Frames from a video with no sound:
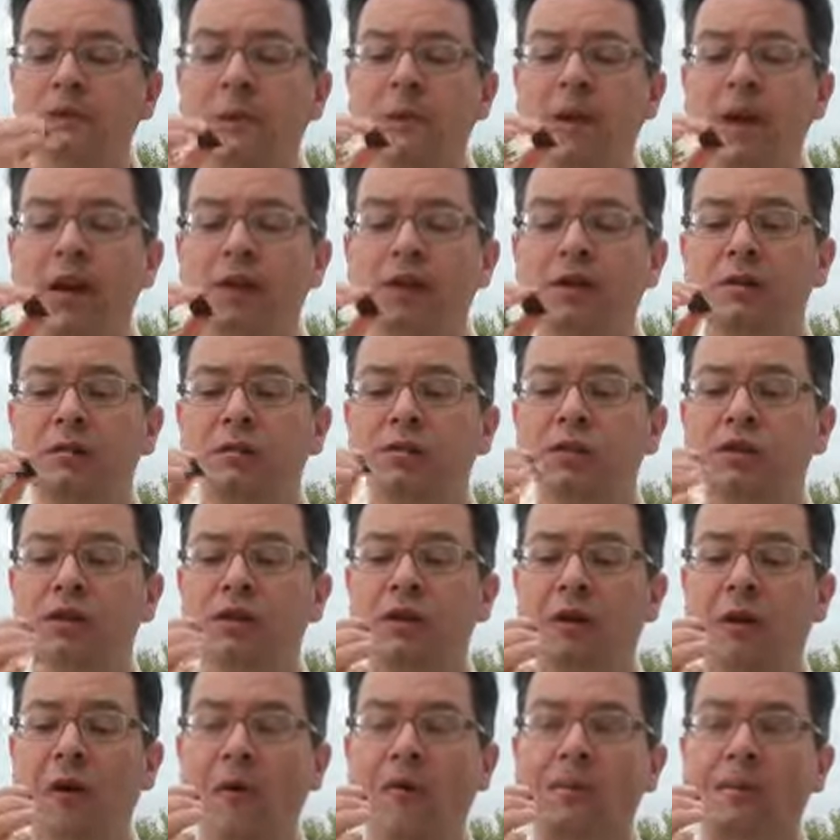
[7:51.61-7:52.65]
Let me get a little more
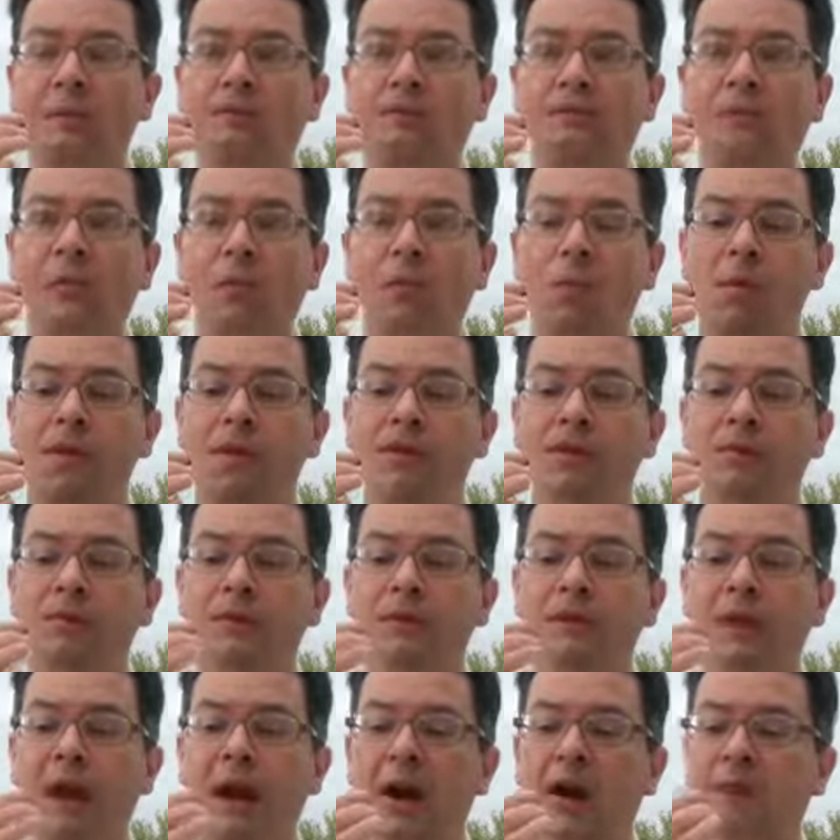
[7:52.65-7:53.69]
salt mixed
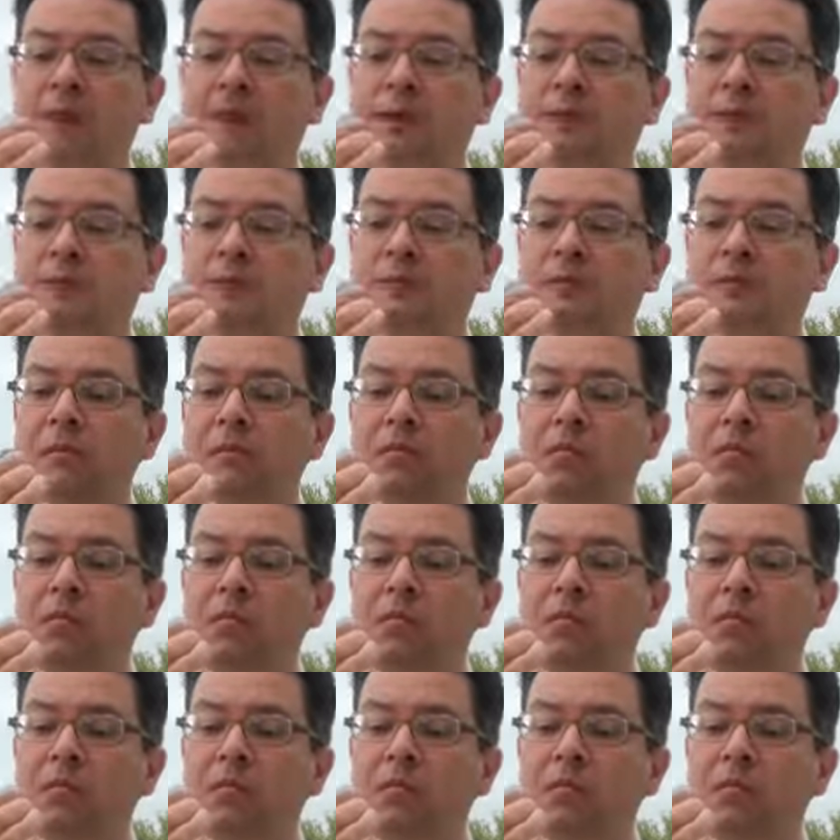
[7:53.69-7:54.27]
with the caramel.